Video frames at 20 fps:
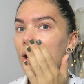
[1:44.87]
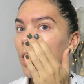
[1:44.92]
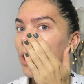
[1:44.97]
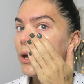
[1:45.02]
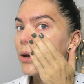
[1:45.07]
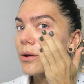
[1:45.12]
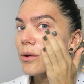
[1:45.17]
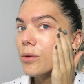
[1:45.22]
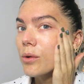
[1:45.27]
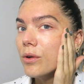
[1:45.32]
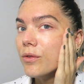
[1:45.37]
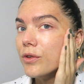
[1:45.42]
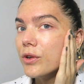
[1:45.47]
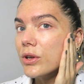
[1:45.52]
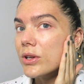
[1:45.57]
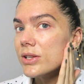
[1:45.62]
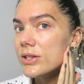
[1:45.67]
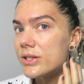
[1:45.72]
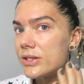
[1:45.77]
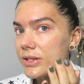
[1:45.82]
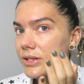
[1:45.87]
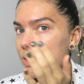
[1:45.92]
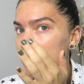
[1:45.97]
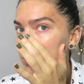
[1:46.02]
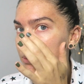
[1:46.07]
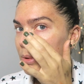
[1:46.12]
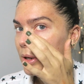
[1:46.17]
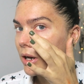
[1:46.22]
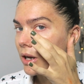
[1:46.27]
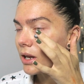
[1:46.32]
I don't know if you can
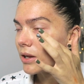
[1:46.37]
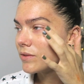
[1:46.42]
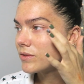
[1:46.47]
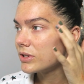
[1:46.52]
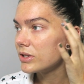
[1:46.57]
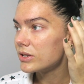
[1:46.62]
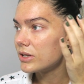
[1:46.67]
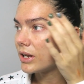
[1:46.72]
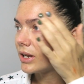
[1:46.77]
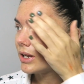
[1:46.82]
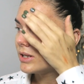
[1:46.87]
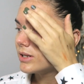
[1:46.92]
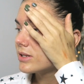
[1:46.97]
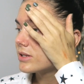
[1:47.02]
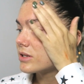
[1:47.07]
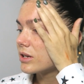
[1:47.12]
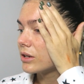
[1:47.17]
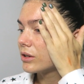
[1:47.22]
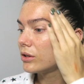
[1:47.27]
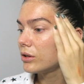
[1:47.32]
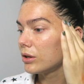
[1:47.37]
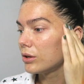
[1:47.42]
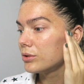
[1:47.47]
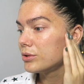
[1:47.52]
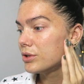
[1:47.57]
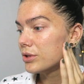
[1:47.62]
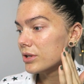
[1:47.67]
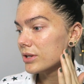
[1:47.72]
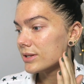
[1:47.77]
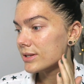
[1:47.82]
see, but it gives this instant glow
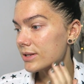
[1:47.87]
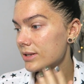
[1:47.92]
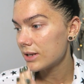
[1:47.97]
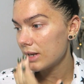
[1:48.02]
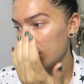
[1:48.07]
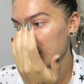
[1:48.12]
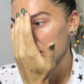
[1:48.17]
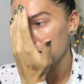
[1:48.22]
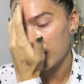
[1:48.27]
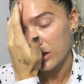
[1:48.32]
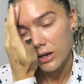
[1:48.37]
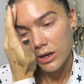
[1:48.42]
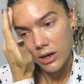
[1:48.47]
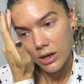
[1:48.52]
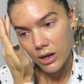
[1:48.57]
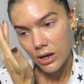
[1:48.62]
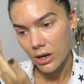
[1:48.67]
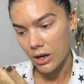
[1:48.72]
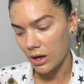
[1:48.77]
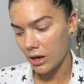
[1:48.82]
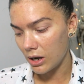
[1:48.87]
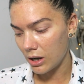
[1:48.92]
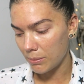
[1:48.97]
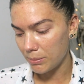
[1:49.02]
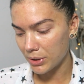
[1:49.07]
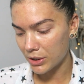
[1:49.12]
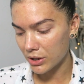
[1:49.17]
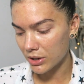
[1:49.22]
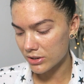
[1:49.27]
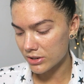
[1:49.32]
to the skin
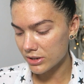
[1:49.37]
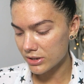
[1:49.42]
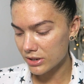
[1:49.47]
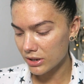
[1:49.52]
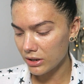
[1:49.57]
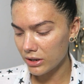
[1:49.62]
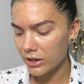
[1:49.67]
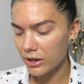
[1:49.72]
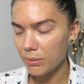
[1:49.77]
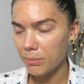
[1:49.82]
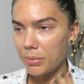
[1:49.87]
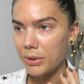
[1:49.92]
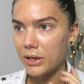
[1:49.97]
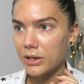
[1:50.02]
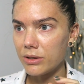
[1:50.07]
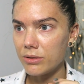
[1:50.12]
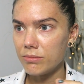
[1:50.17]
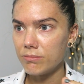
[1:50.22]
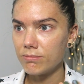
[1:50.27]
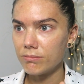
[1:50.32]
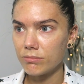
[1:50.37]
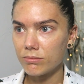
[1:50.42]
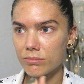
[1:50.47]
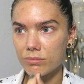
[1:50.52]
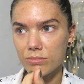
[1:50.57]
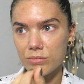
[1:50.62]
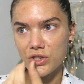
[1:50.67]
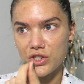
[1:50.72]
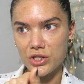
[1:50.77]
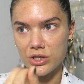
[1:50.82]
because it's a little bit
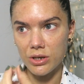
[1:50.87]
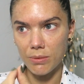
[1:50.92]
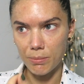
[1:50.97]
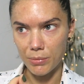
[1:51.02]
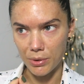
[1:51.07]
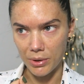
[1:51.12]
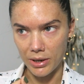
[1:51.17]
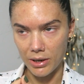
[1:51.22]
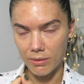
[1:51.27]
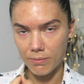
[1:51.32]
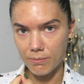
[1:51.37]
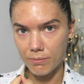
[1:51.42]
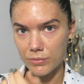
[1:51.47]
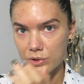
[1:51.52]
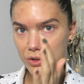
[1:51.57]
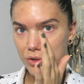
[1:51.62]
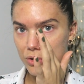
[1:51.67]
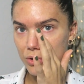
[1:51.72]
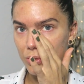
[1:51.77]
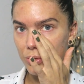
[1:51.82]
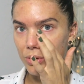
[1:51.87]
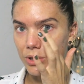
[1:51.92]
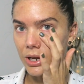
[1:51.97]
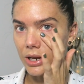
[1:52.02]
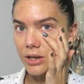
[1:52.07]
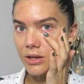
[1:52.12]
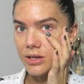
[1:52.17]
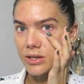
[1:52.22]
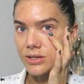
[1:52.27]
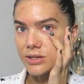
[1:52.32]
shimmery. So you
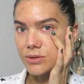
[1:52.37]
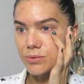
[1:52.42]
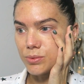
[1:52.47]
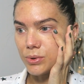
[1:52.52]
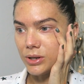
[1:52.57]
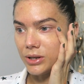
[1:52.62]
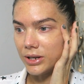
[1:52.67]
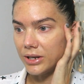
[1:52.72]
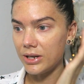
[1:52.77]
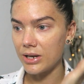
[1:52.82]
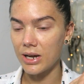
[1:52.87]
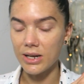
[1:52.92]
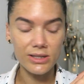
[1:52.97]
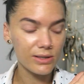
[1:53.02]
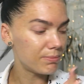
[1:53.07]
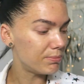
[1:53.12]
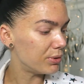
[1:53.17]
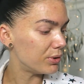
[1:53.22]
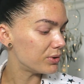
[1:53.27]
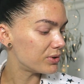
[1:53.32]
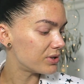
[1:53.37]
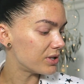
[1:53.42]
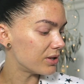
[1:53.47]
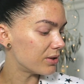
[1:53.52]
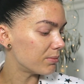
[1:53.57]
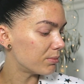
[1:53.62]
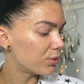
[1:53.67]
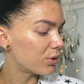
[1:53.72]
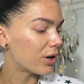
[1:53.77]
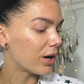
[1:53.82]
get this really nice boost in
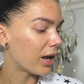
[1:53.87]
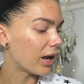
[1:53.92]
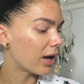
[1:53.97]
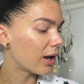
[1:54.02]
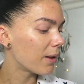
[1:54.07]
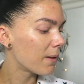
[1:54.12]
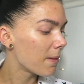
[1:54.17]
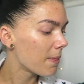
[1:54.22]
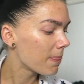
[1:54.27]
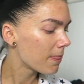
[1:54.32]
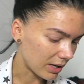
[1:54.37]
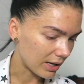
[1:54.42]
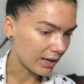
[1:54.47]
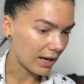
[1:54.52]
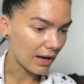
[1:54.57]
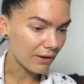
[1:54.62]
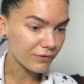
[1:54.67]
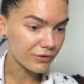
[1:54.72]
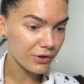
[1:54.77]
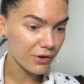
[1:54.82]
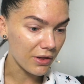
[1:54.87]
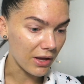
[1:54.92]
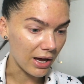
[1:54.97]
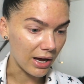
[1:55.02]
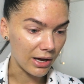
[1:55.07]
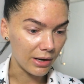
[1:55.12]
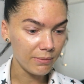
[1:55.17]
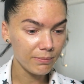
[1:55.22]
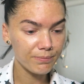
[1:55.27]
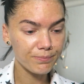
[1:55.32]
the morning. And after
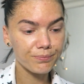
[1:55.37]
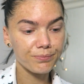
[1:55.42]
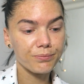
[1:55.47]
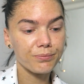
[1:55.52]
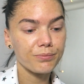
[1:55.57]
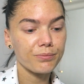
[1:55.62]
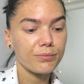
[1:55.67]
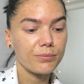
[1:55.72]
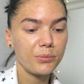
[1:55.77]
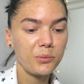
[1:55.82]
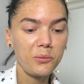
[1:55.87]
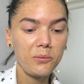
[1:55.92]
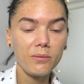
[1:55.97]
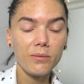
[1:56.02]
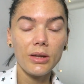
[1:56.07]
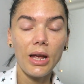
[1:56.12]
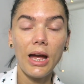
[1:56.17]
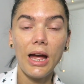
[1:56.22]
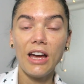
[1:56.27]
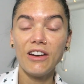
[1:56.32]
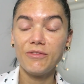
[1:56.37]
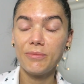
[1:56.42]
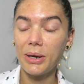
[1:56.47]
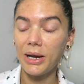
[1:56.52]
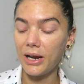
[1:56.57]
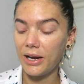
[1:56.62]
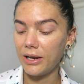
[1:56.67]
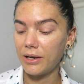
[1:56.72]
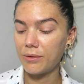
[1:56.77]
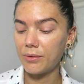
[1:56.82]
that, I have
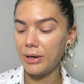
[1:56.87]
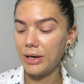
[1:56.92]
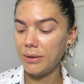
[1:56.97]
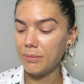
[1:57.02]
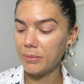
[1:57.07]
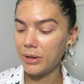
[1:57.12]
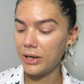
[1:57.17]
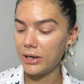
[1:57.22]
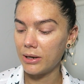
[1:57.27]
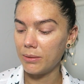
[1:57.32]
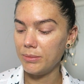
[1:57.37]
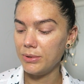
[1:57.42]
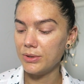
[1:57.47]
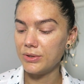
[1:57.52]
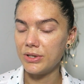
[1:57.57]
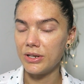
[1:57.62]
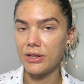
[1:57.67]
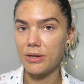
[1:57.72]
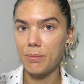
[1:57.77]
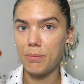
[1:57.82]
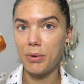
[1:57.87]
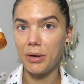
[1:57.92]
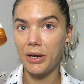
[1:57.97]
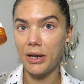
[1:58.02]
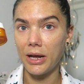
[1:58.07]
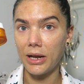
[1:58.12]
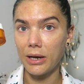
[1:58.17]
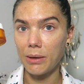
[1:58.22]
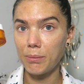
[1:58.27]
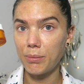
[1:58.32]
my eye cream, and I'm using the
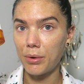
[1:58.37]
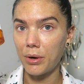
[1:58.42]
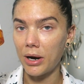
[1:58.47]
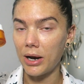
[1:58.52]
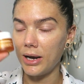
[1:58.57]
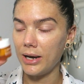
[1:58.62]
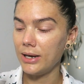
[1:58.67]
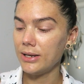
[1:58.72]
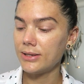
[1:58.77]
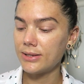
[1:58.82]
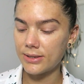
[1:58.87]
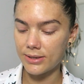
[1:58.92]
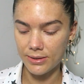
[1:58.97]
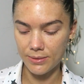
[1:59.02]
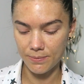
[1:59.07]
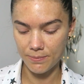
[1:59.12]
Banana Bright